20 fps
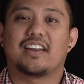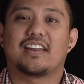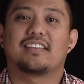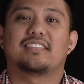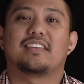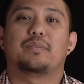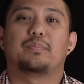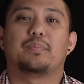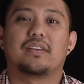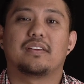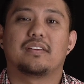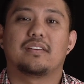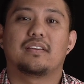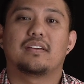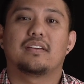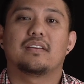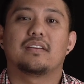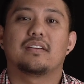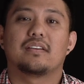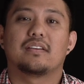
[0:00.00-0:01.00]
at SAP.
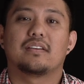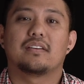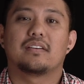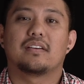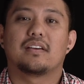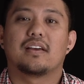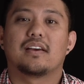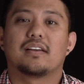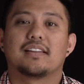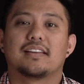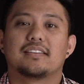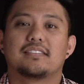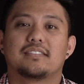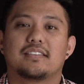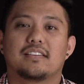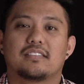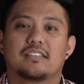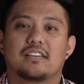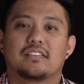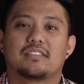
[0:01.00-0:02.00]
Let's
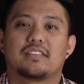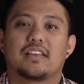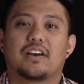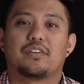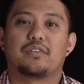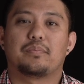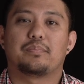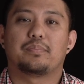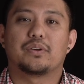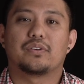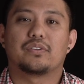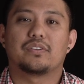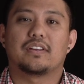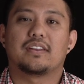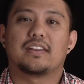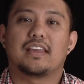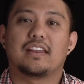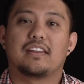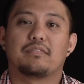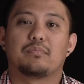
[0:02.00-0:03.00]
discuss how to build a
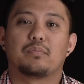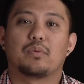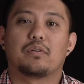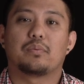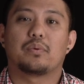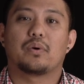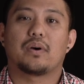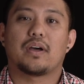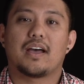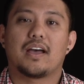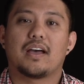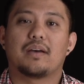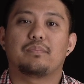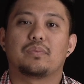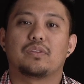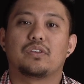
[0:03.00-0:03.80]
native mobile app